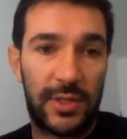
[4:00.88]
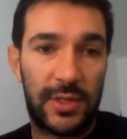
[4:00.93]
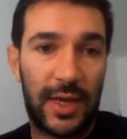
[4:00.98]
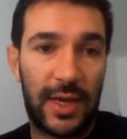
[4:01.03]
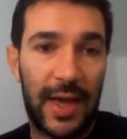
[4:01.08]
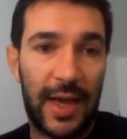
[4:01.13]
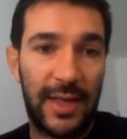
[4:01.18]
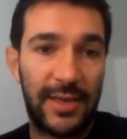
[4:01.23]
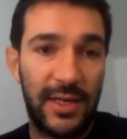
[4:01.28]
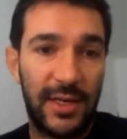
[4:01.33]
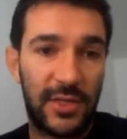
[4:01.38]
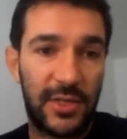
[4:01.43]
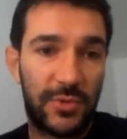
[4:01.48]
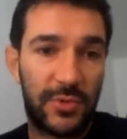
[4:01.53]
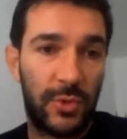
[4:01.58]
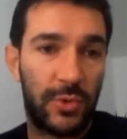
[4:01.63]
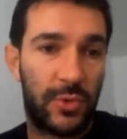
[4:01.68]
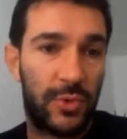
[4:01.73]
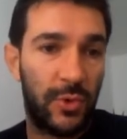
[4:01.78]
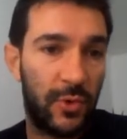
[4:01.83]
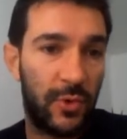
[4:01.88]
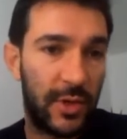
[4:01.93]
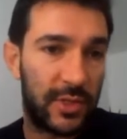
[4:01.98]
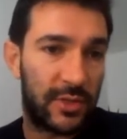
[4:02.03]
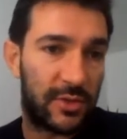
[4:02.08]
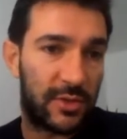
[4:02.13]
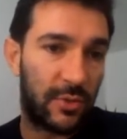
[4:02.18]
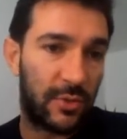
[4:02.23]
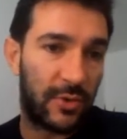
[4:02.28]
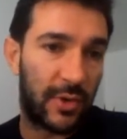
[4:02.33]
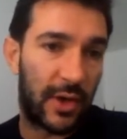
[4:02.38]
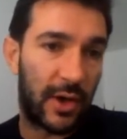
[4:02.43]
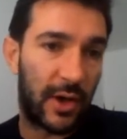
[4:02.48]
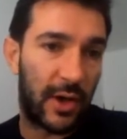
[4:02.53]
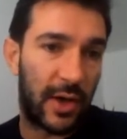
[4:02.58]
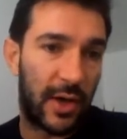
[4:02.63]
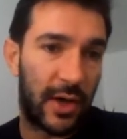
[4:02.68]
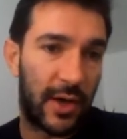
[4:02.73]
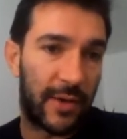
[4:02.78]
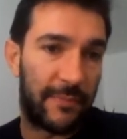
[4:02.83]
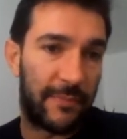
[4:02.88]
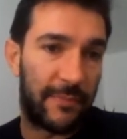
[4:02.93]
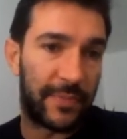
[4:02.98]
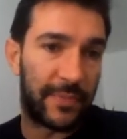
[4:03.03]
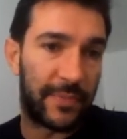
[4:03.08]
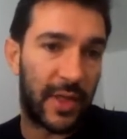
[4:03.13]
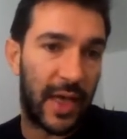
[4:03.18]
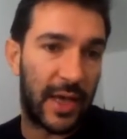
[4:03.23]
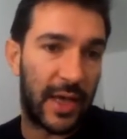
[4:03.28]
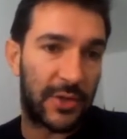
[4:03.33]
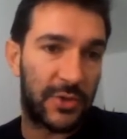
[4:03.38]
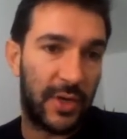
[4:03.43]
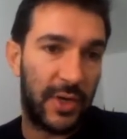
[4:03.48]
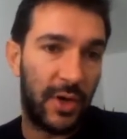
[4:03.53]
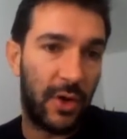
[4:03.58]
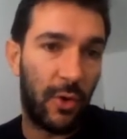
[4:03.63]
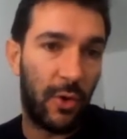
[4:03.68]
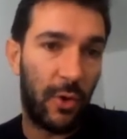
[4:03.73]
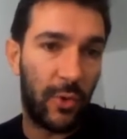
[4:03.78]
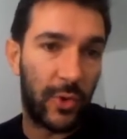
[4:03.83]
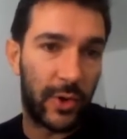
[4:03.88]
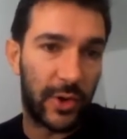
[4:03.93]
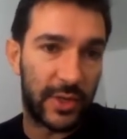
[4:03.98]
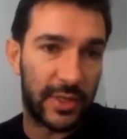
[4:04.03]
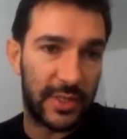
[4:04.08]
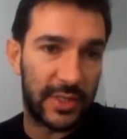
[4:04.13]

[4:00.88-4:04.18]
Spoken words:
the catalyst will do is to actually lower